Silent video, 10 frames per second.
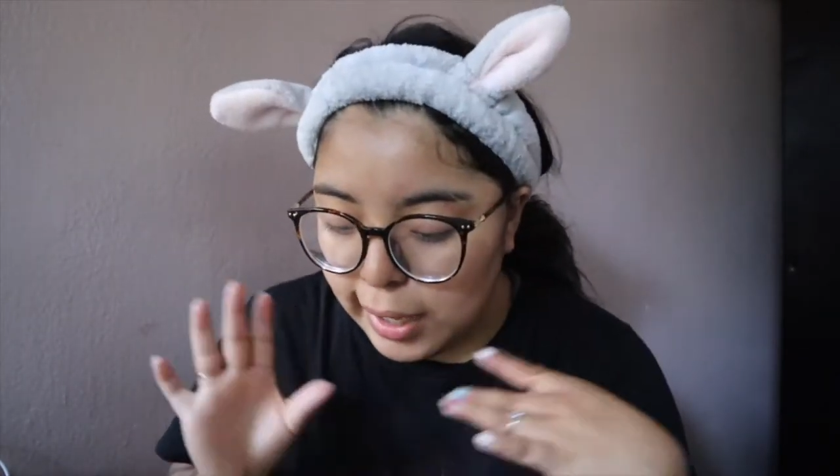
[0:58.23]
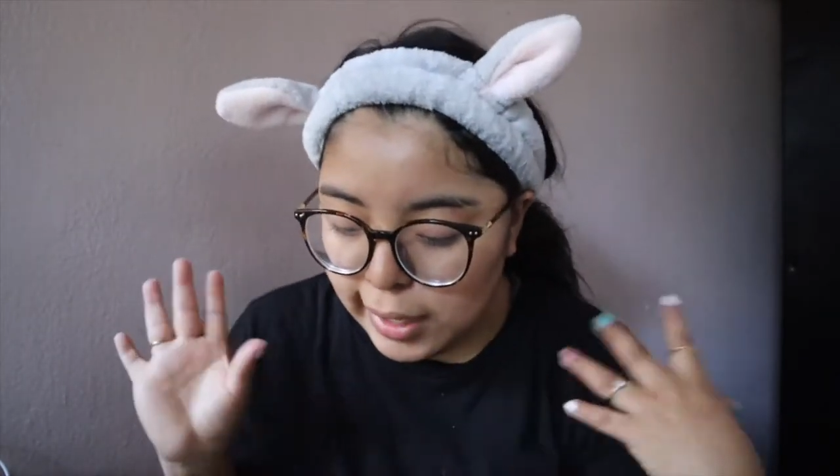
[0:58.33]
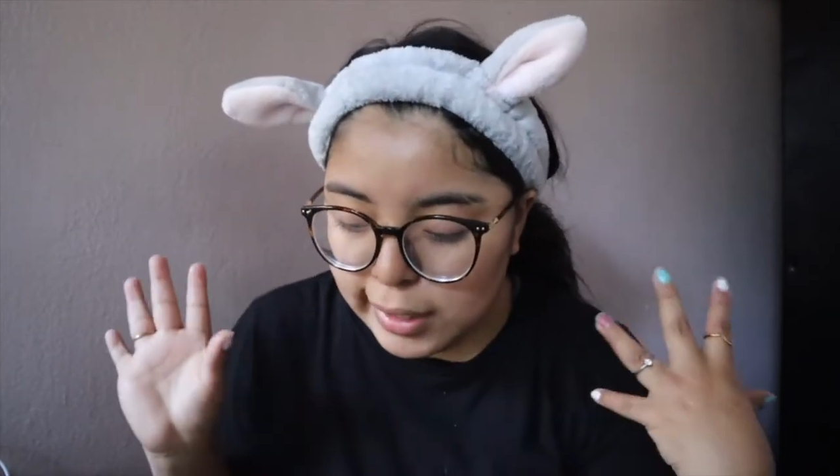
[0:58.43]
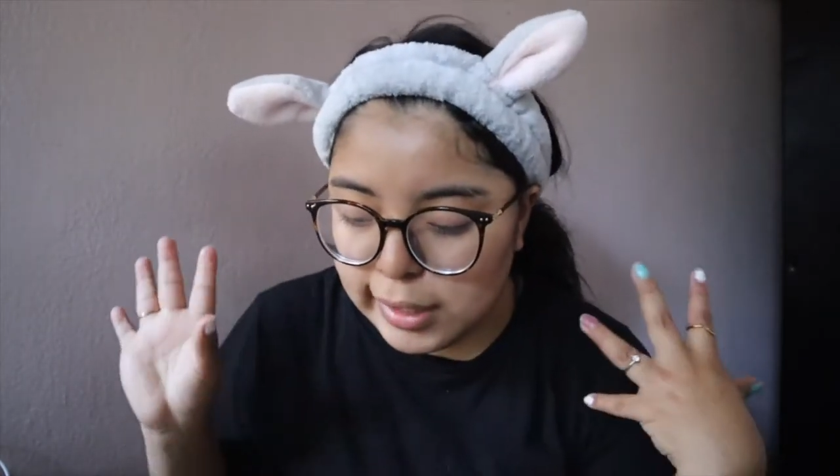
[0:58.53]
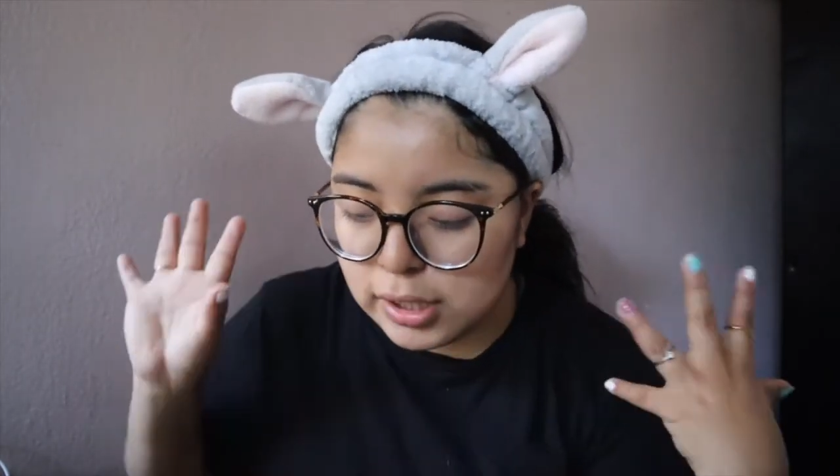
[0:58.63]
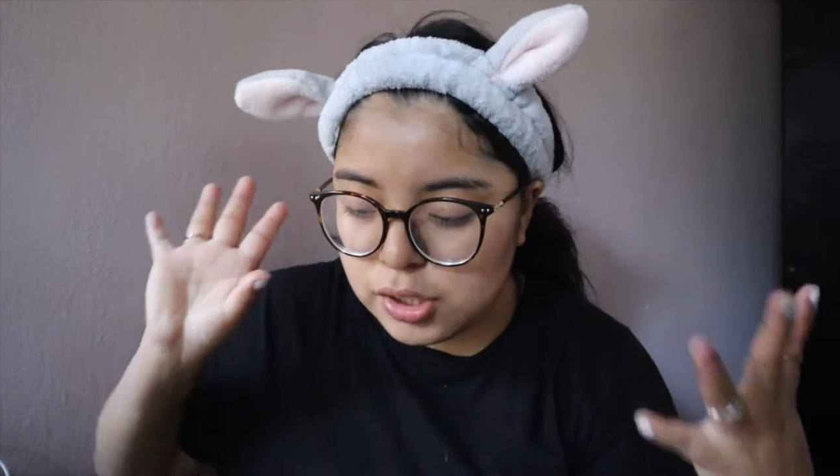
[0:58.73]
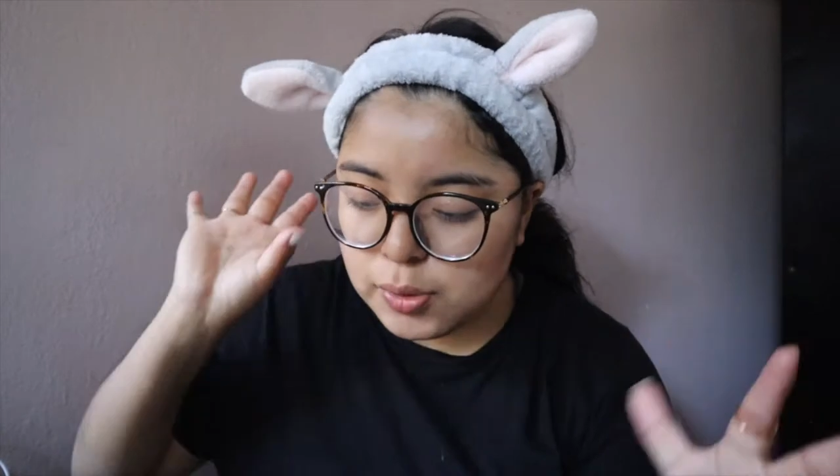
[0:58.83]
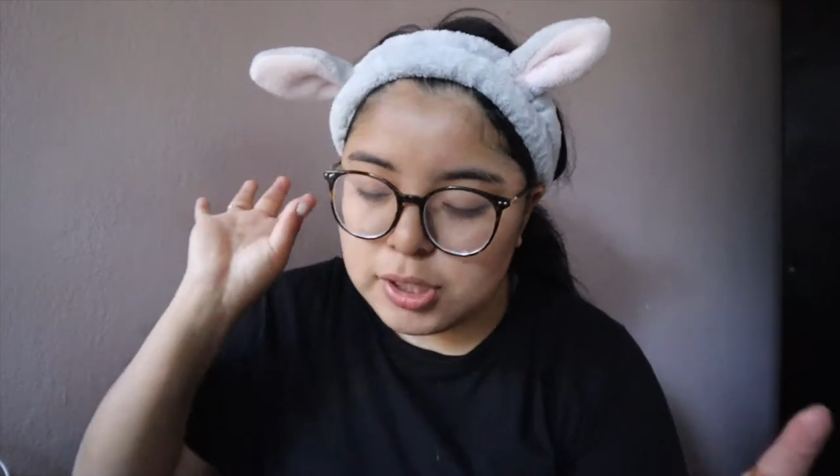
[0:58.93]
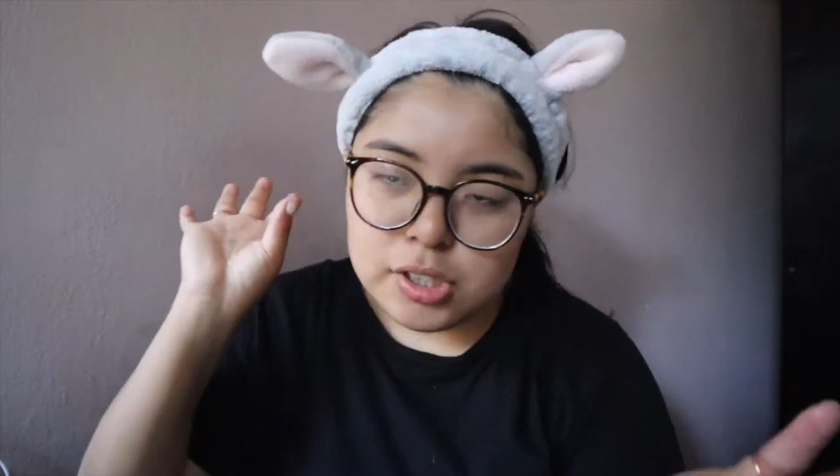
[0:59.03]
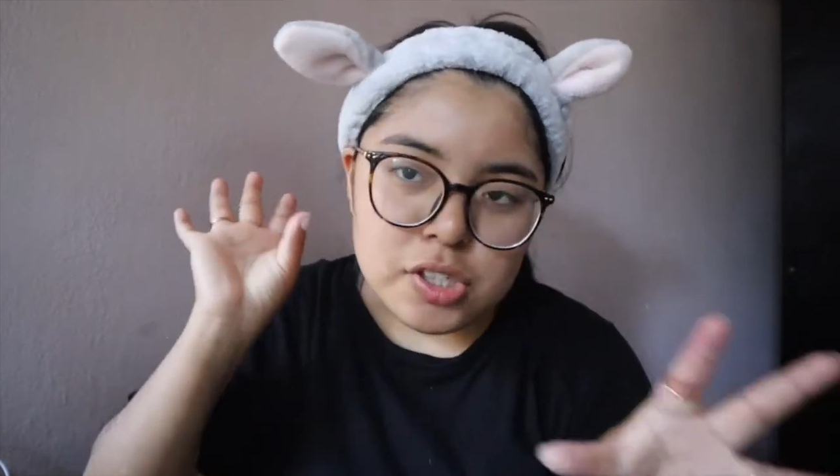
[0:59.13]
and I just
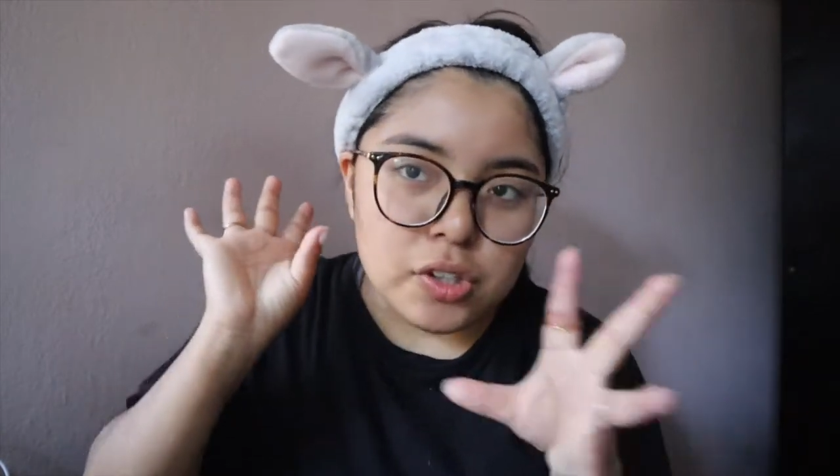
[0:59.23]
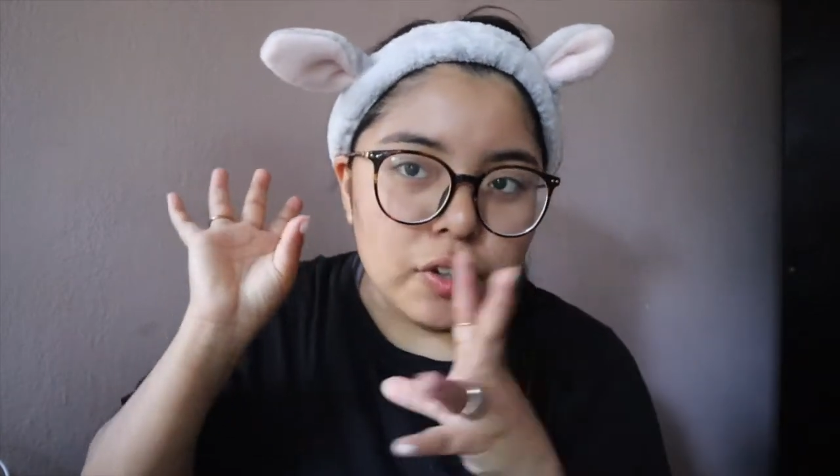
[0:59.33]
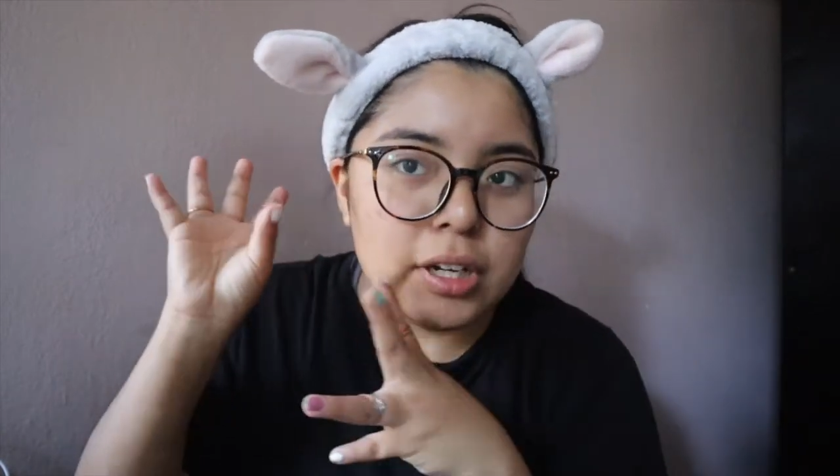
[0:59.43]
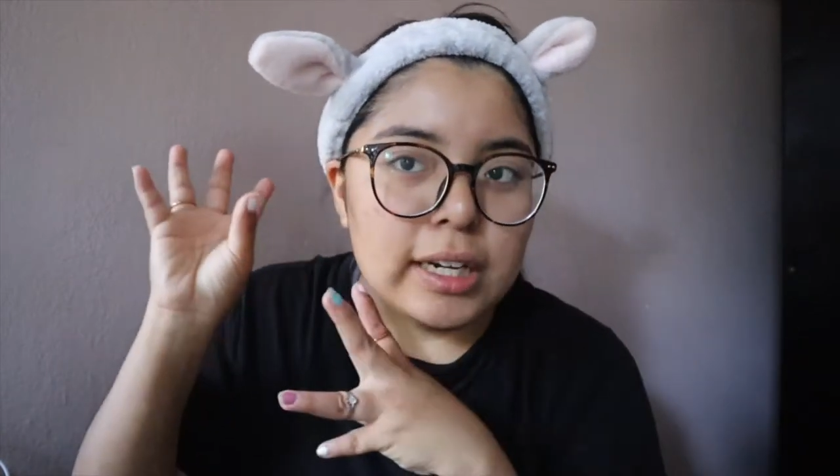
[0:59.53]
wanted to show you